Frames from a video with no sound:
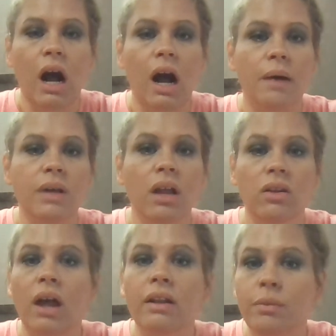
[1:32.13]
A
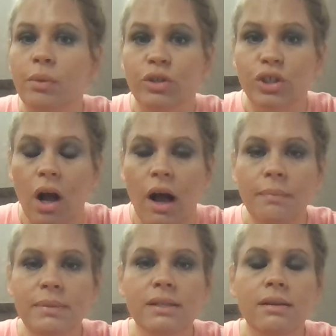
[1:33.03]
lot of them are
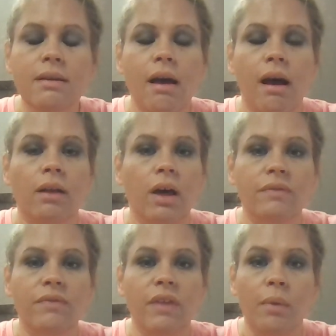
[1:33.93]
jobs. A lot
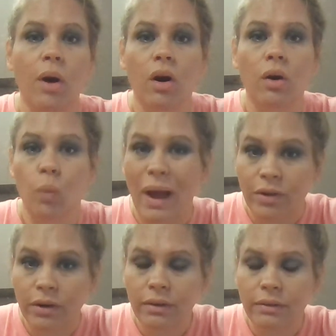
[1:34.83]
of them are
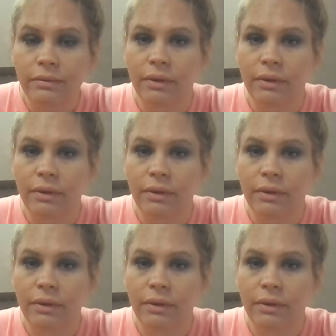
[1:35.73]
weather.